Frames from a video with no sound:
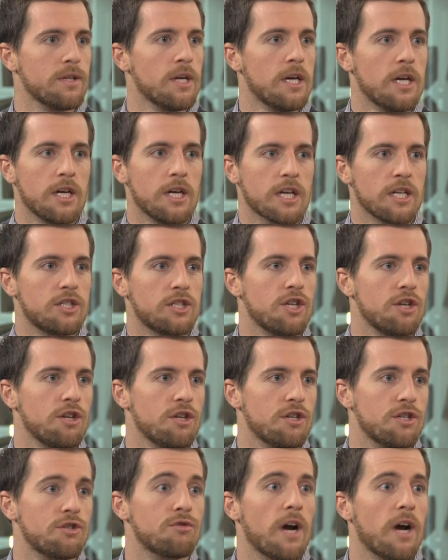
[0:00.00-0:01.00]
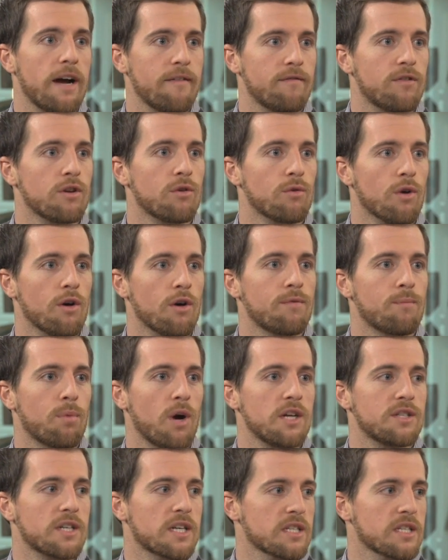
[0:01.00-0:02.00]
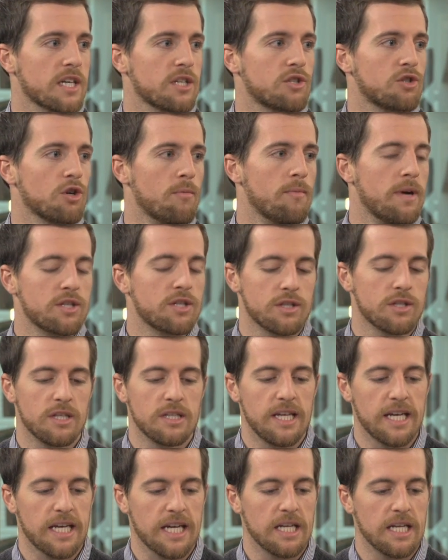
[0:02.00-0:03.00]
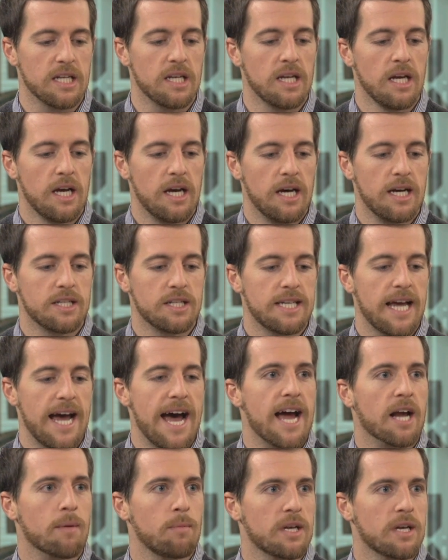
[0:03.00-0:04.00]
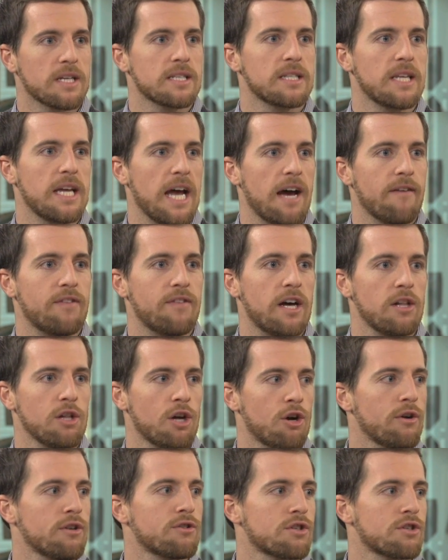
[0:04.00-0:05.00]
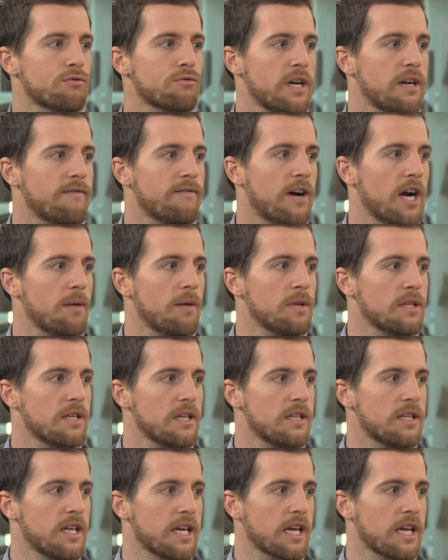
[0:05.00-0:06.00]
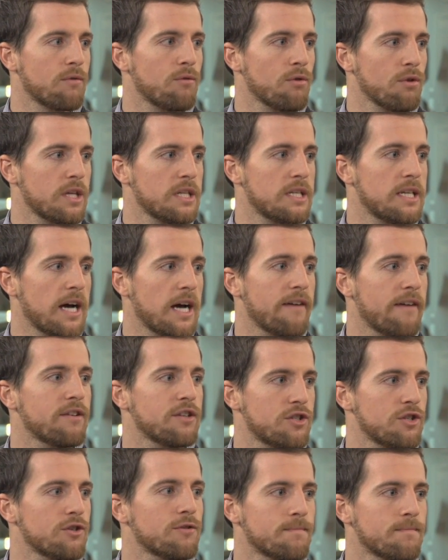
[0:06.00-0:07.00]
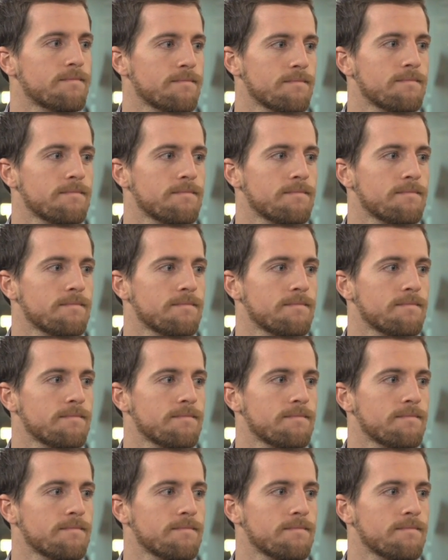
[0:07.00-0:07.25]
and continue to drive the growth projects like Joel mentioned that they can attack because they have that low interest rate environment that they can really dive into.